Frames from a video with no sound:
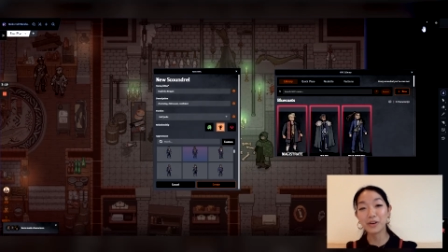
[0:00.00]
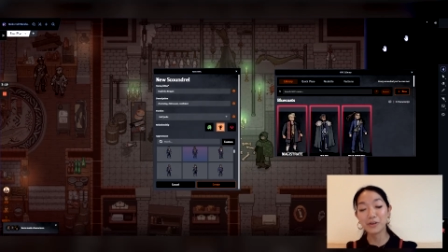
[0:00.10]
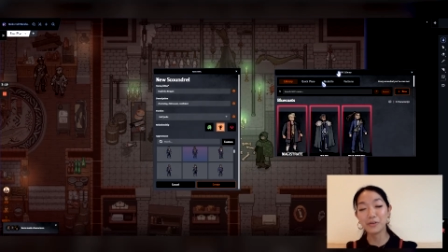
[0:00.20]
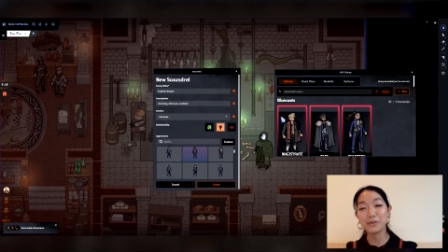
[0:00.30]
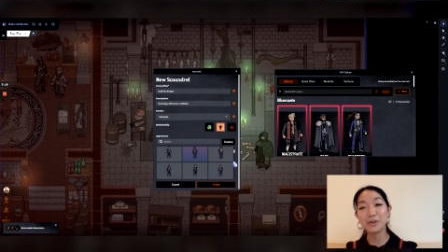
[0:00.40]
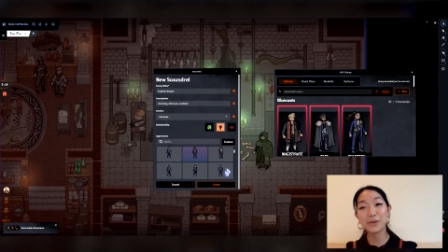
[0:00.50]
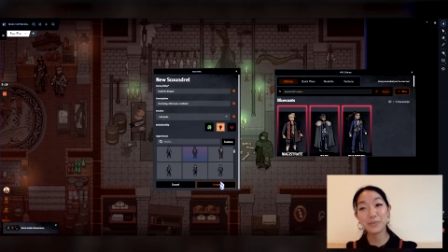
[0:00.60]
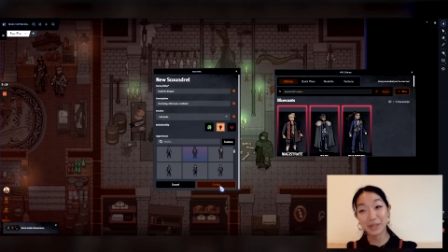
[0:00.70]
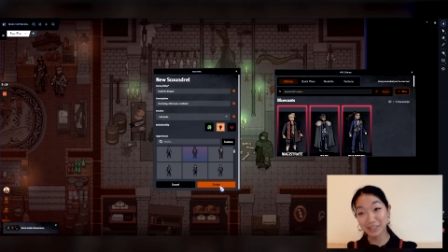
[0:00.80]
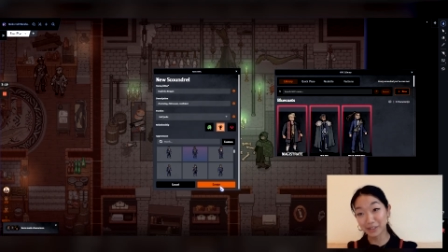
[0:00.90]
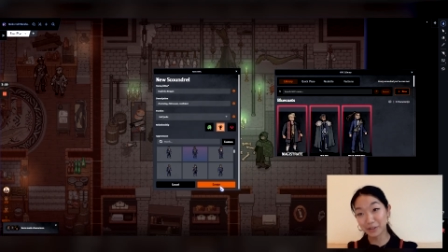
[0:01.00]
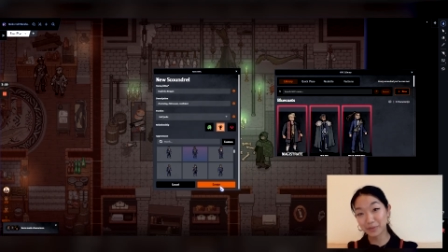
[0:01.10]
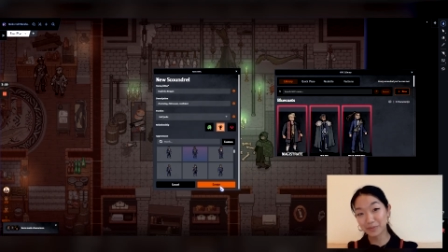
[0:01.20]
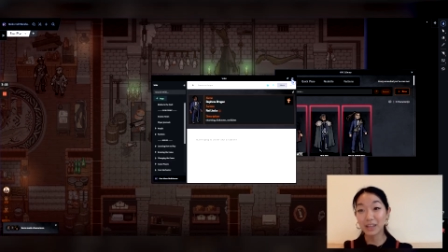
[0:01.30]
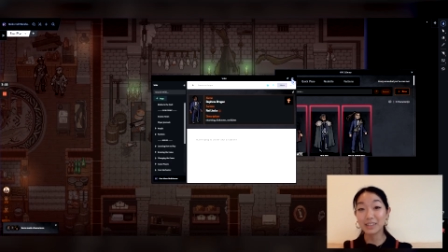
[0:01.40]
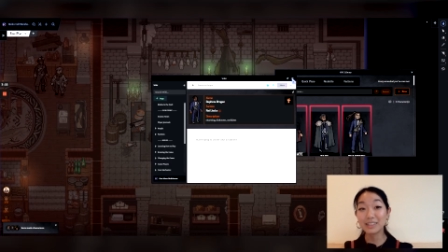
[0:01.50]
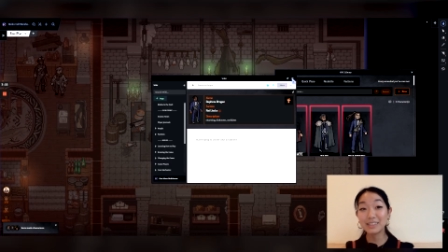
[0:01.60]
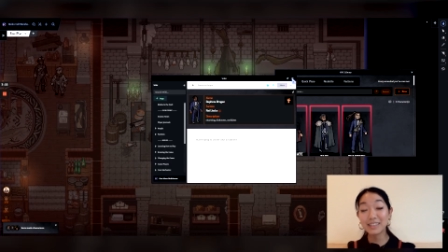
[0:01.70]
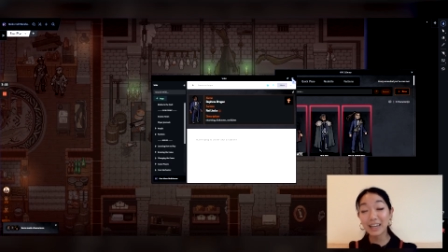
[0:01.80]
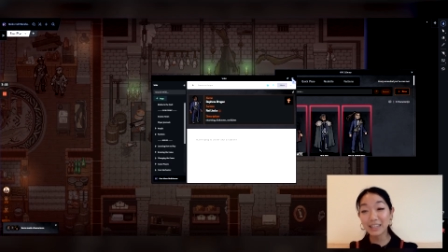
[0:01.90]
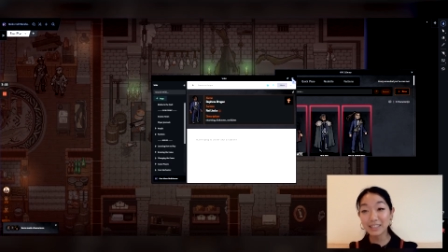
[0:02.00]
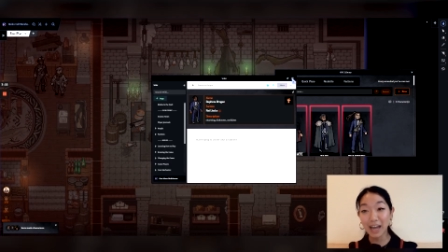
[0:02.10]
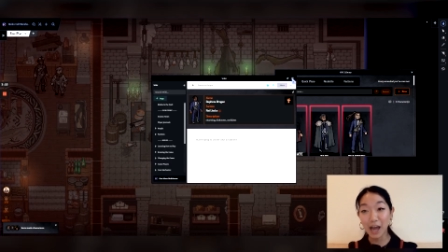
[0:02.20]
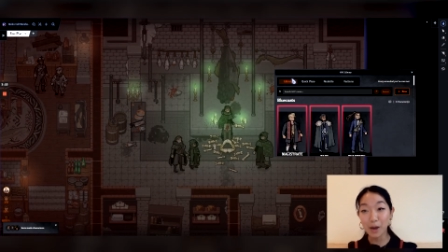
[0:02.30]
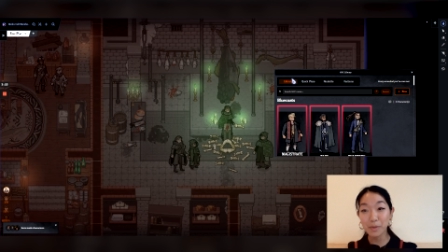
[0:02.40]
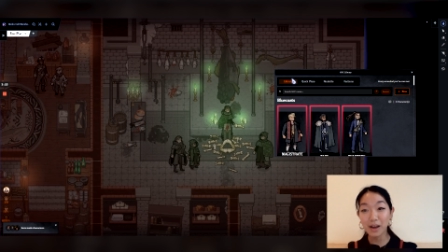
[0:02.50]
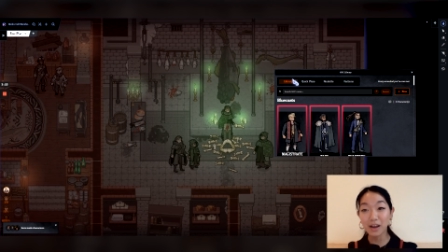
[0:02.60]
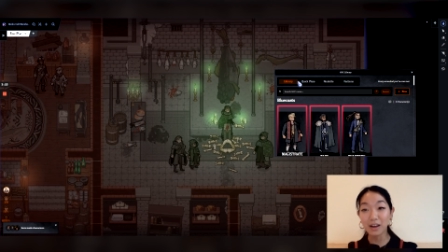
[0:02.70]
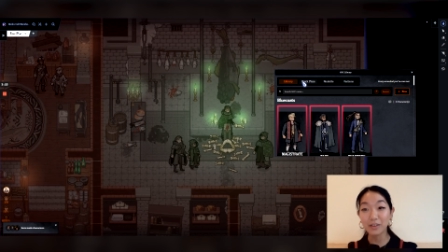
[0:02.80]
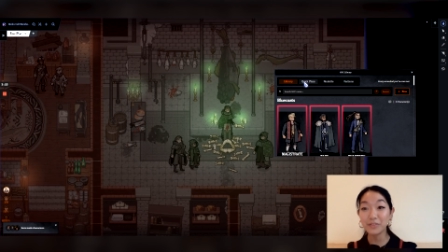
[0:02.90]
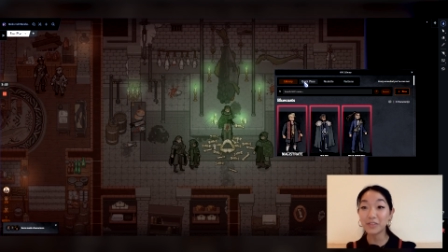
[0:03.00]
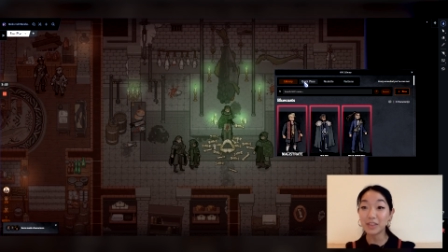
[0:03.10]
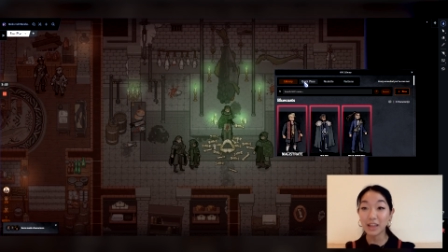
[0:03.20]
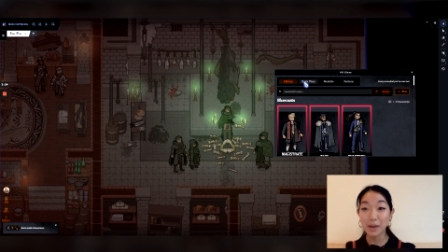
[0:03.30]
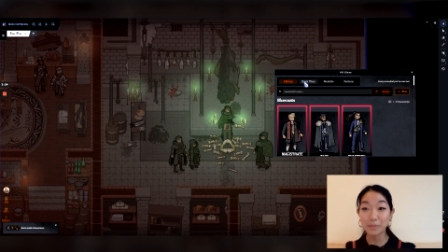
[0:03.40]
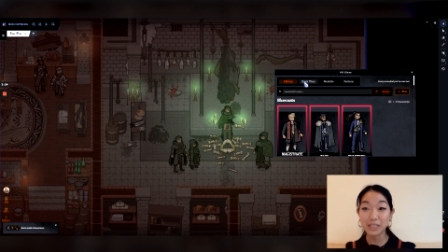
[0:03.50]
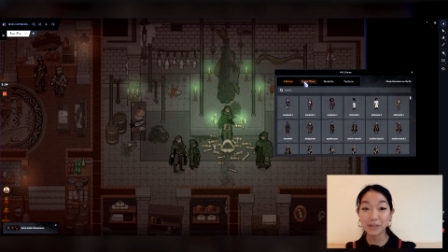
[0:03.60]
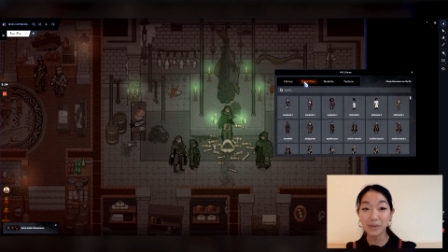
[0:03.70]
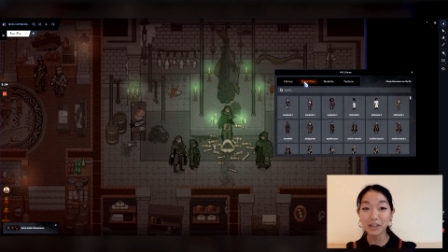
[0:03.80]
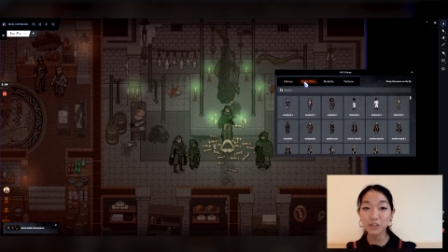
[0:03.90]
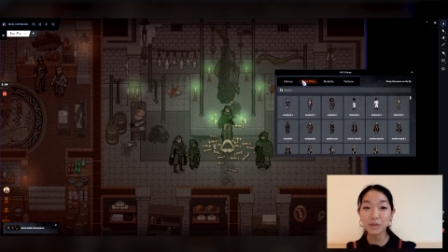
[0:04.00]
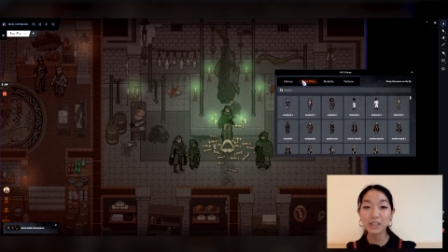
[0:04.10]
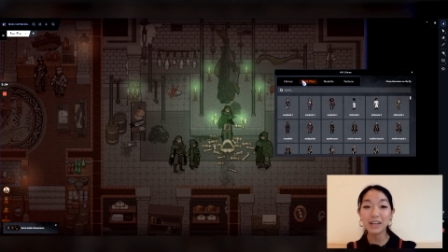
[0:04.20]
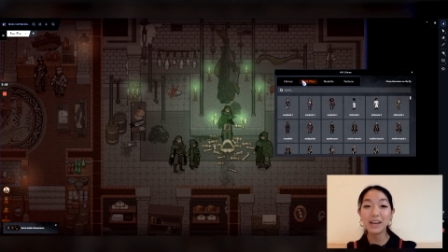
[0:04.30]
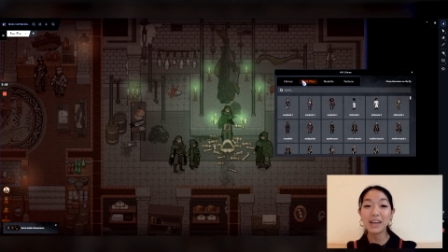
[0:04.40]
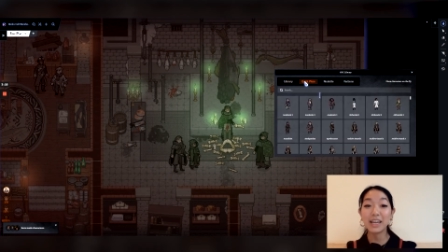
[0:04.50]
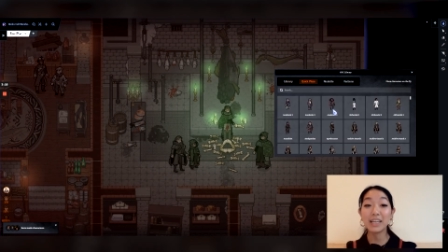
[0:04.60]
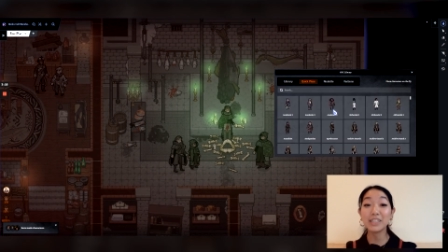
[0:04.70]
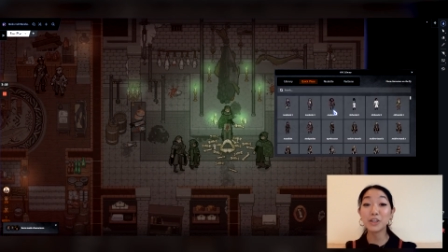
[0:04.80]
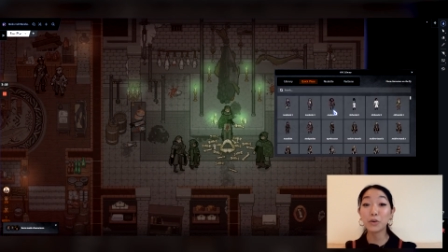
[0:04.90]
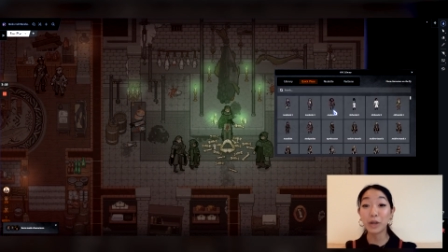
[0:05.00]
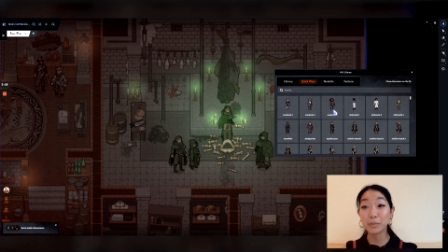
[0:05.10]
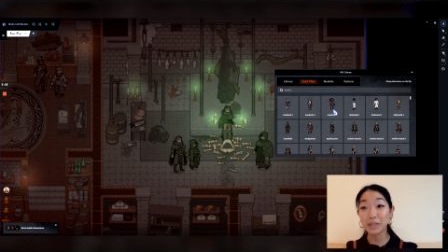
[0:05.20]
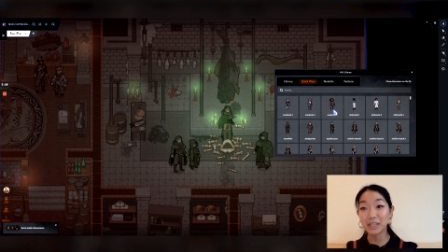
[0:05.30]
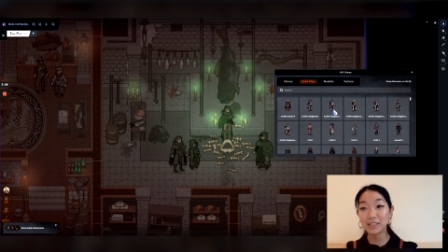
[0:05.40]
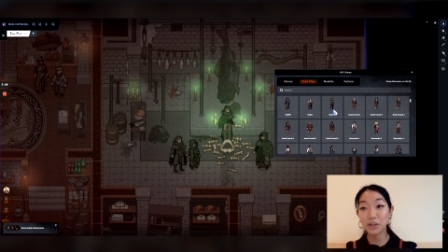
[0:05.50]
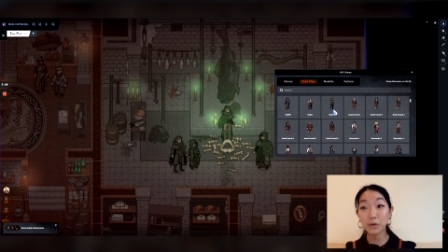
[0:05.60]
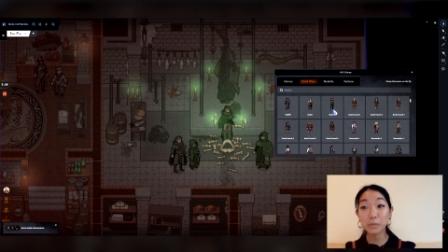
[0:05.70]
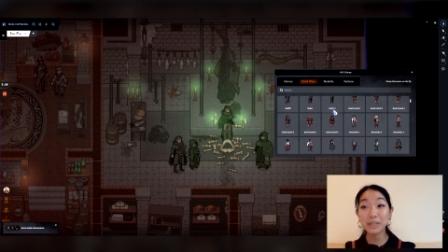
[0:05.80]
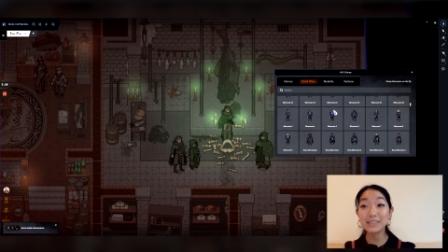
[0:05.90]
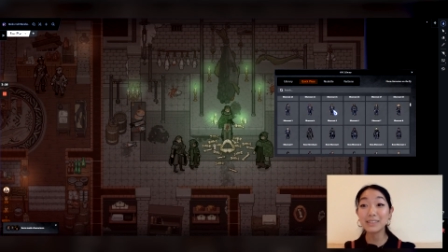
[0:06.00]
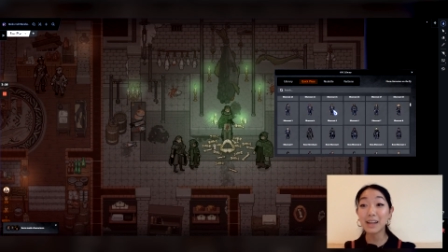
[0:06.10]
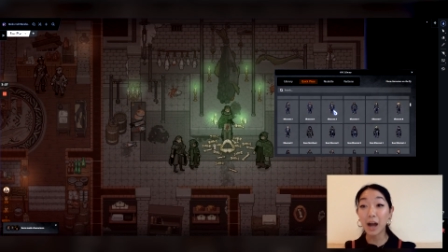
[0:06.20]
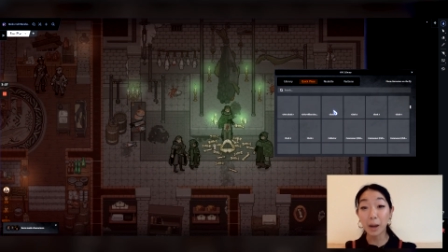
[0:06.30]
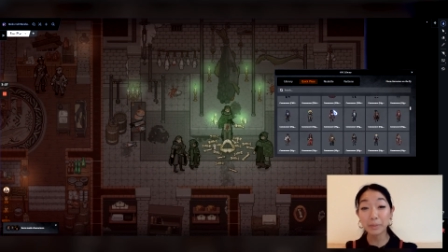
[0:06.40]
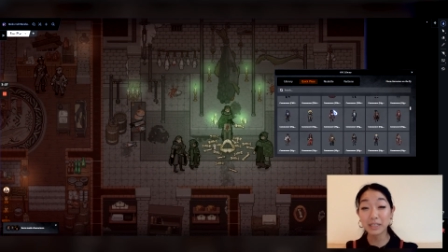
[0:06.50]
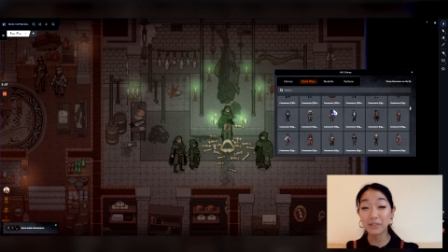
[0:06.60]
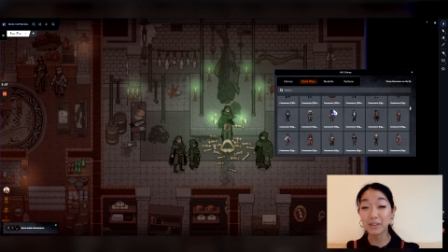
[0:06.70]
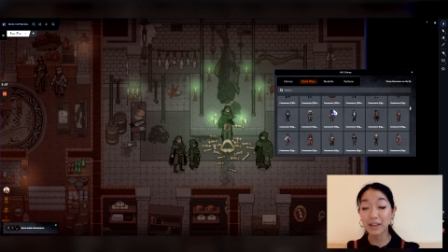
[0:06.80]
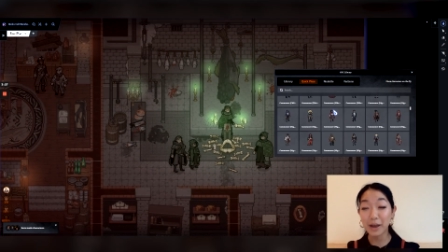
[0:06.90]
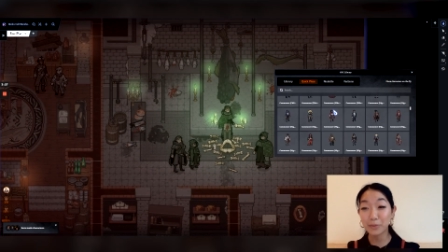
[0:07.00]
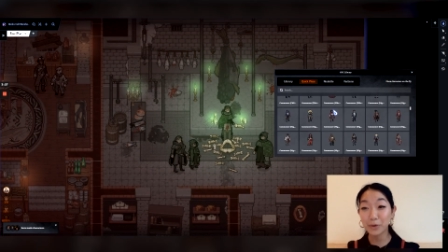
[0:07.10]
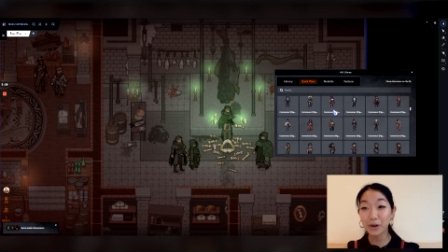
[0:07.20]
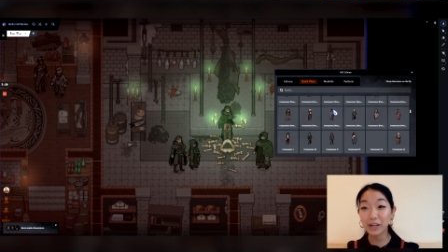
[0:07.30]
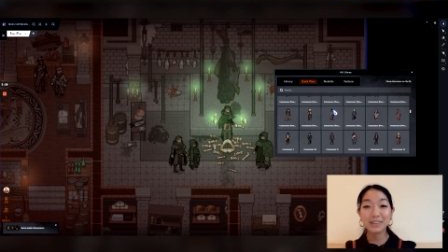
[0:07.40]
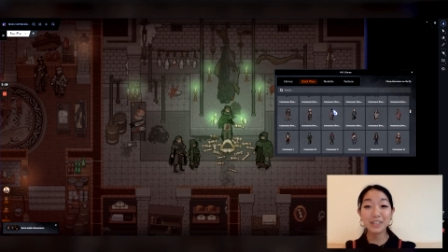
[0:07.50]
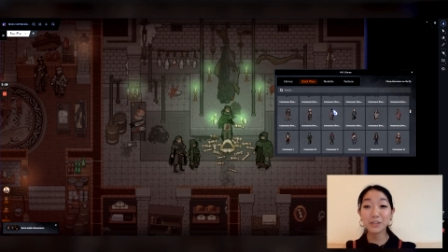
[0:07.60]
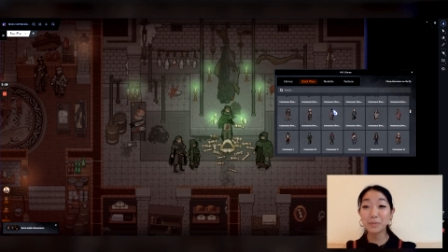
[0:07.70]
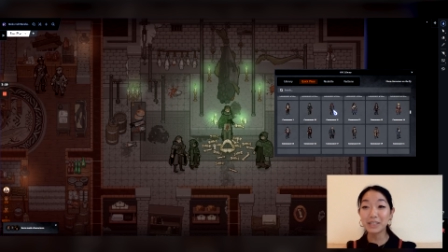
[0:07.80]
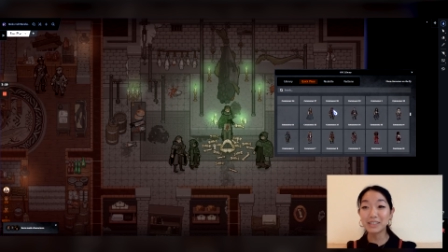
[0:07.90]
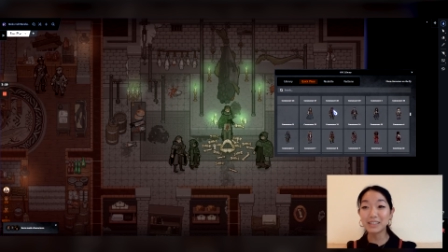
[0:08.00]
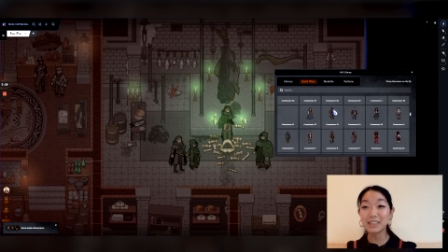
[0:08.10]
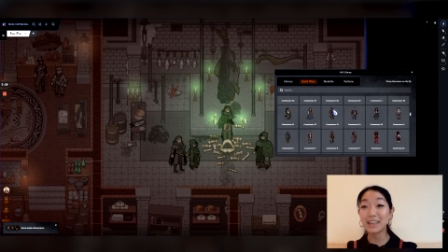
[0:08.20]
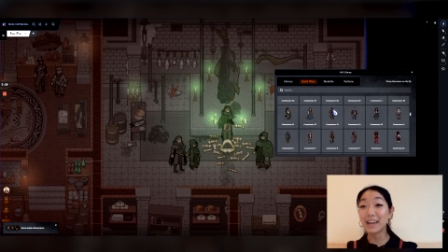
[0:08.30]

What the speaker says: own pixel art. The second tab of NPC management is Quick Place. Quick Place is the opposite of the library. These are basically like